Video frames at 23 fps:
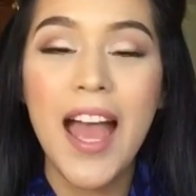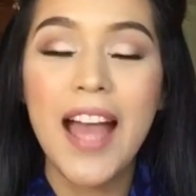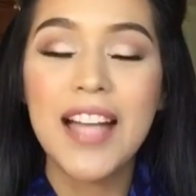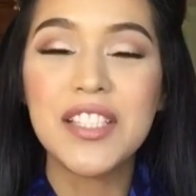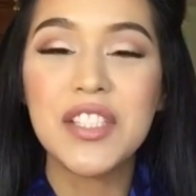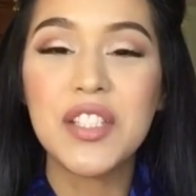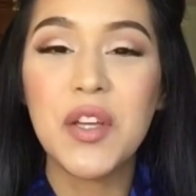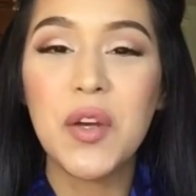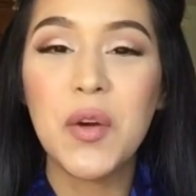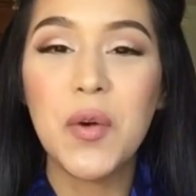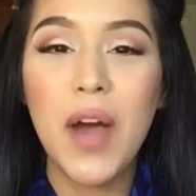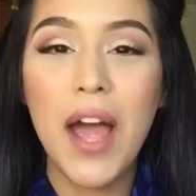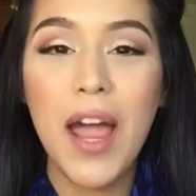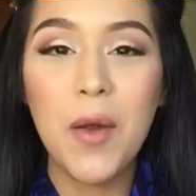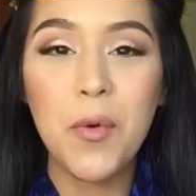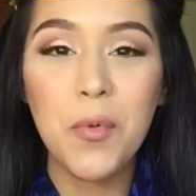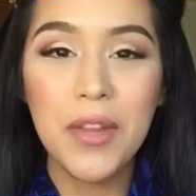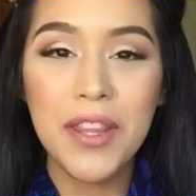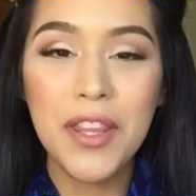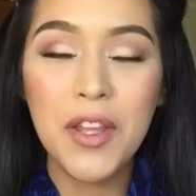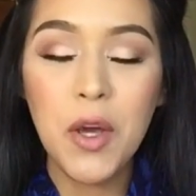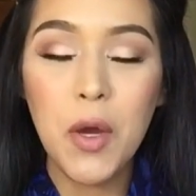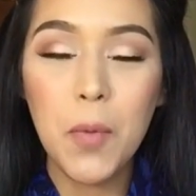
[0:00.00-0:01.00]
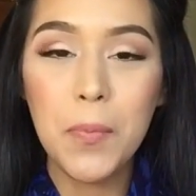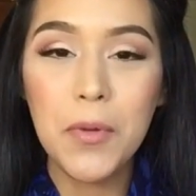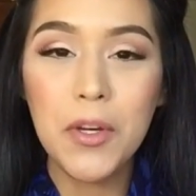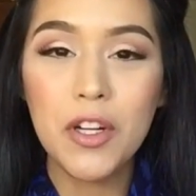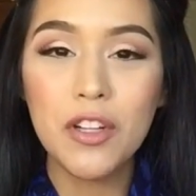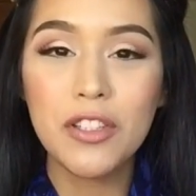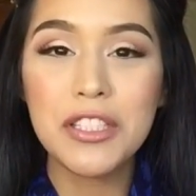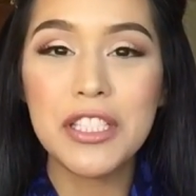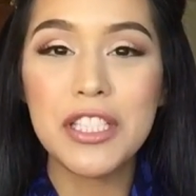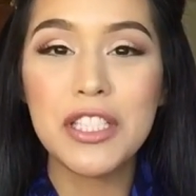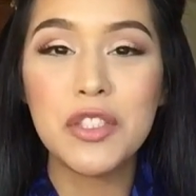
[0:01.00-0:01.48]
So I really hope you
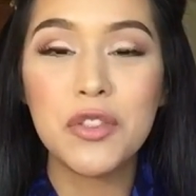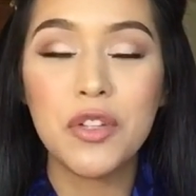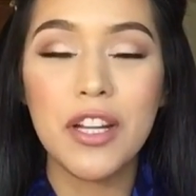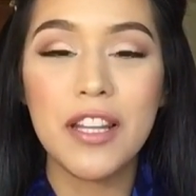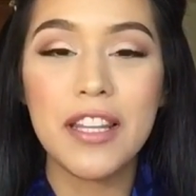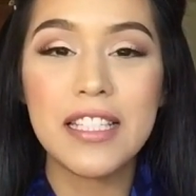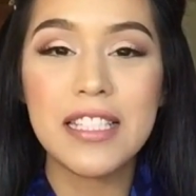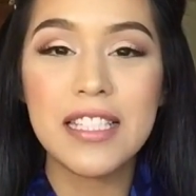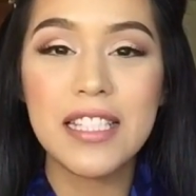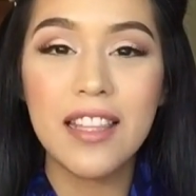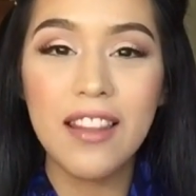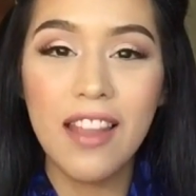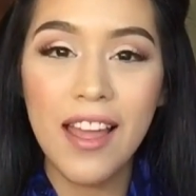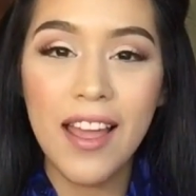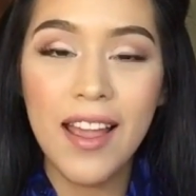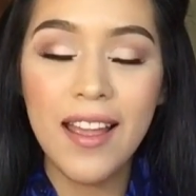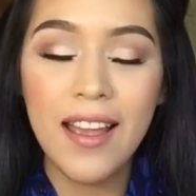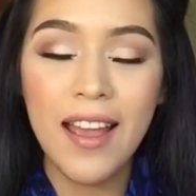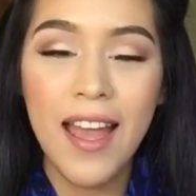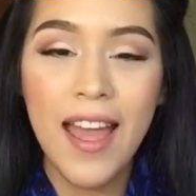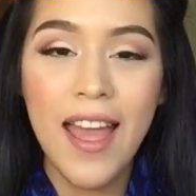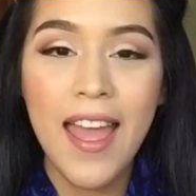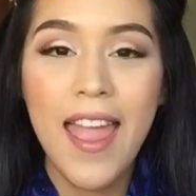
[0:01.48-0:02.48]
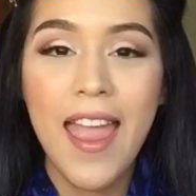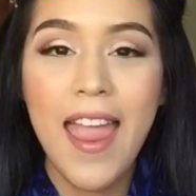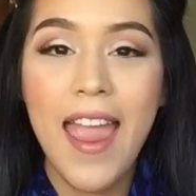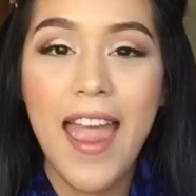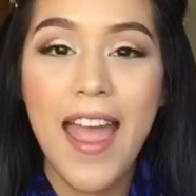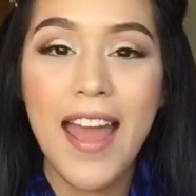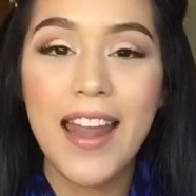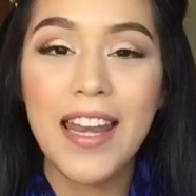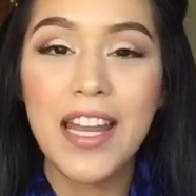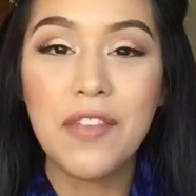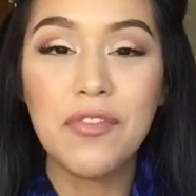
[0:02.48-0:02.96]
girls enjoy this look,
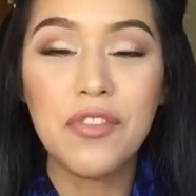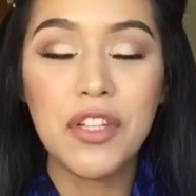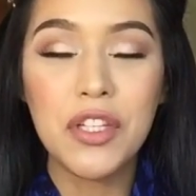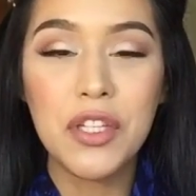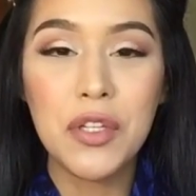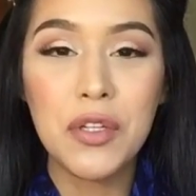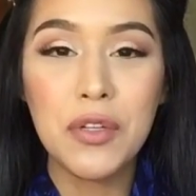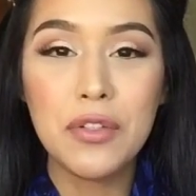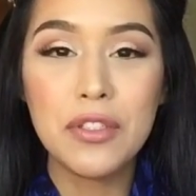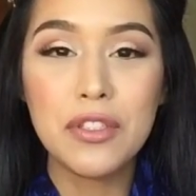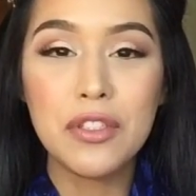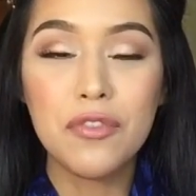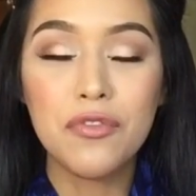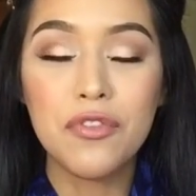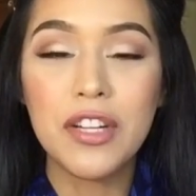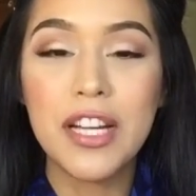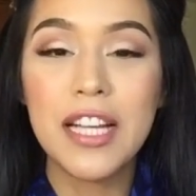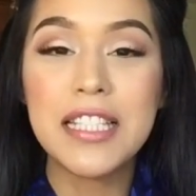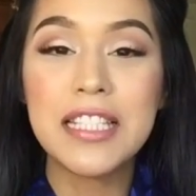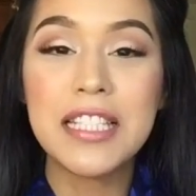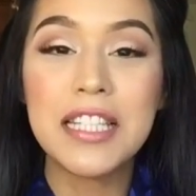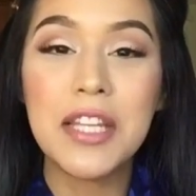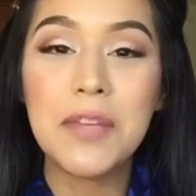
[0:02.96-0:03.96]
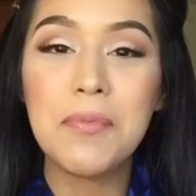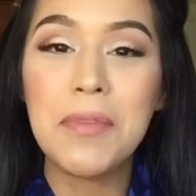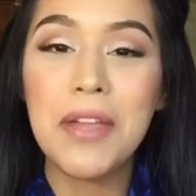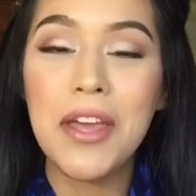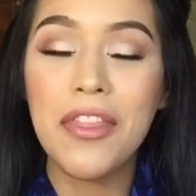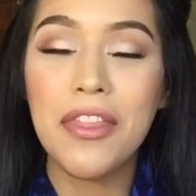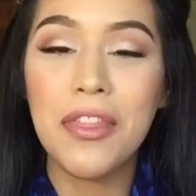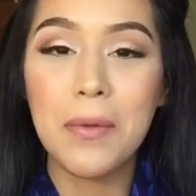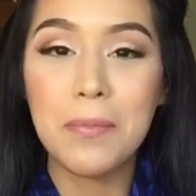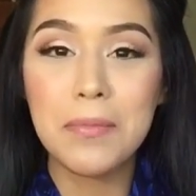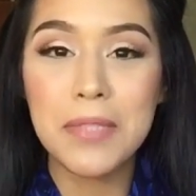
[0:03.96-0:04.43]
and if you do, don't forget to leave me
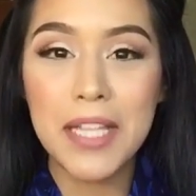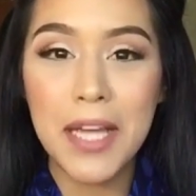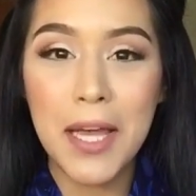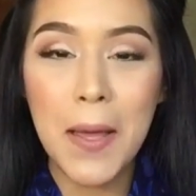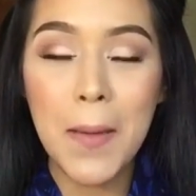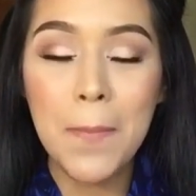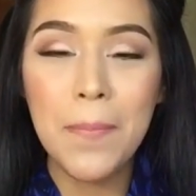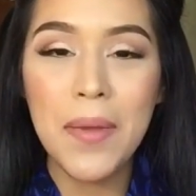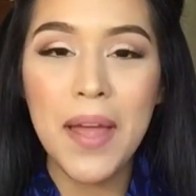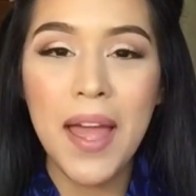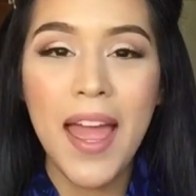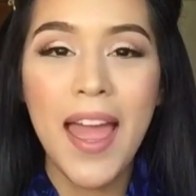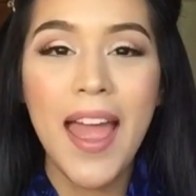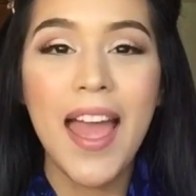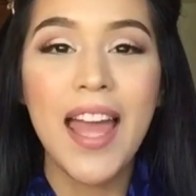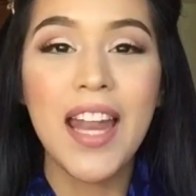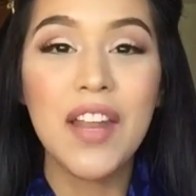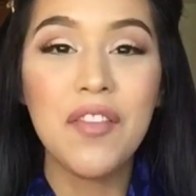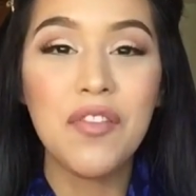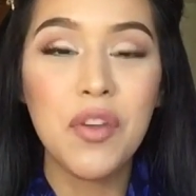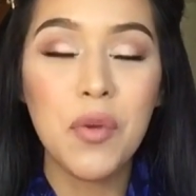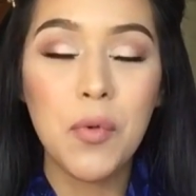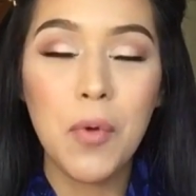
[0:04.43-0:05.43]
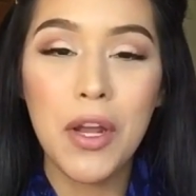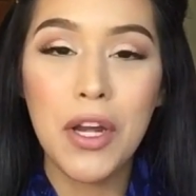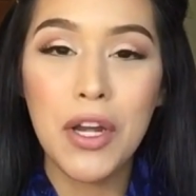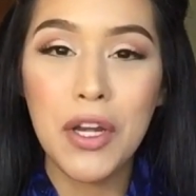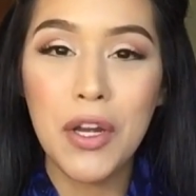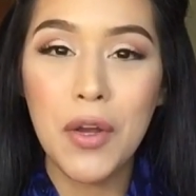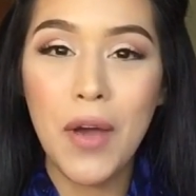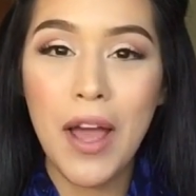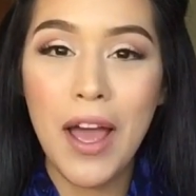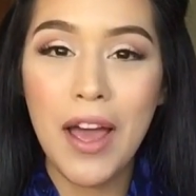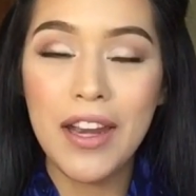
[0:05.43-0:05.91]
a thumbs up, and if you want
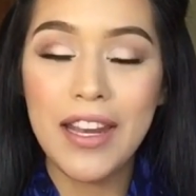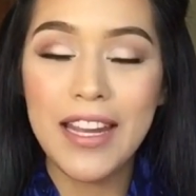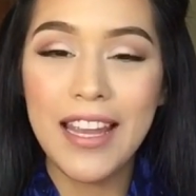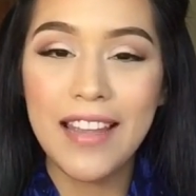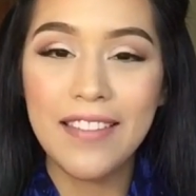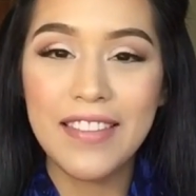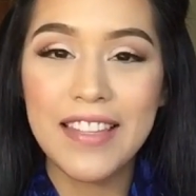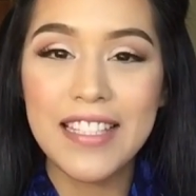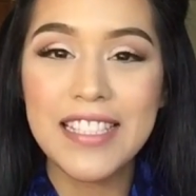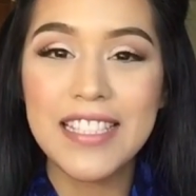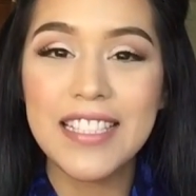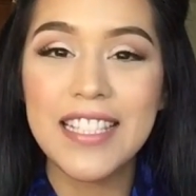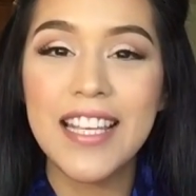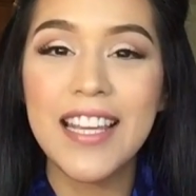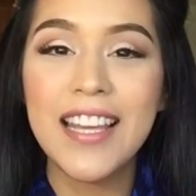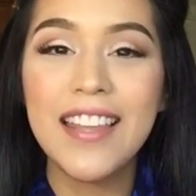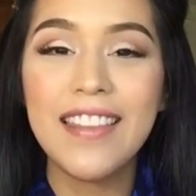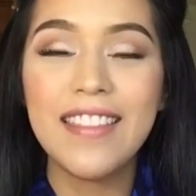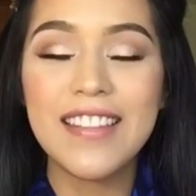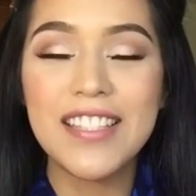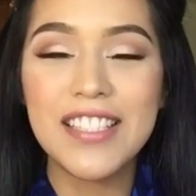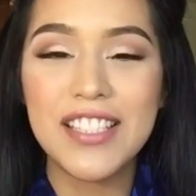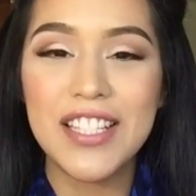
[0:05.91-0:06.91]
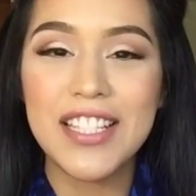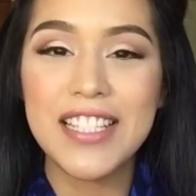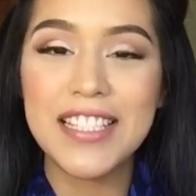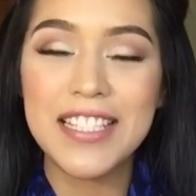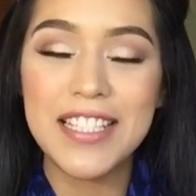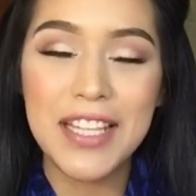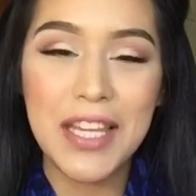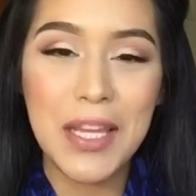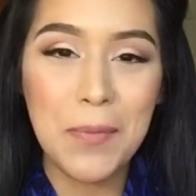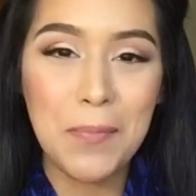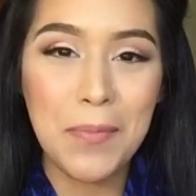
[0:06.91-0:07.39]
to know how to get this look, then
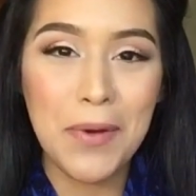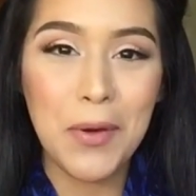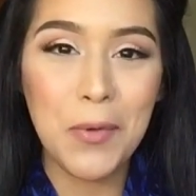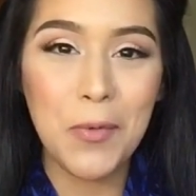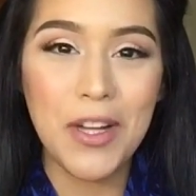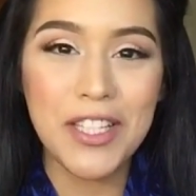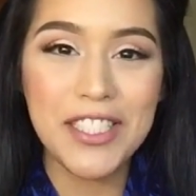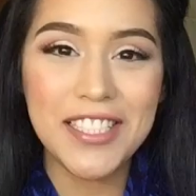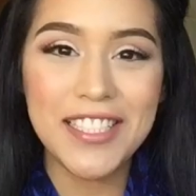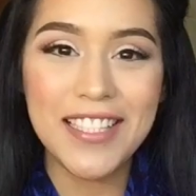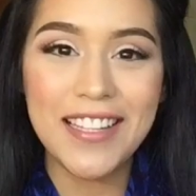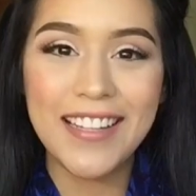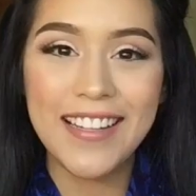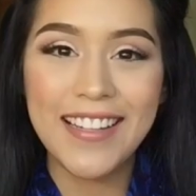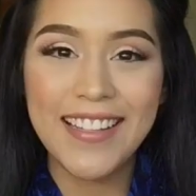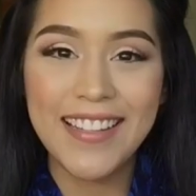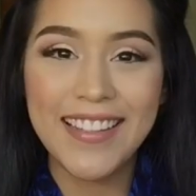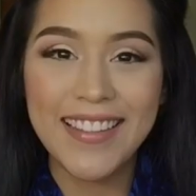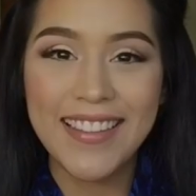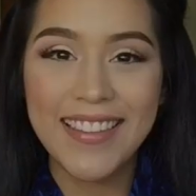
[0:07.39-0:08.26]
just keep on watching.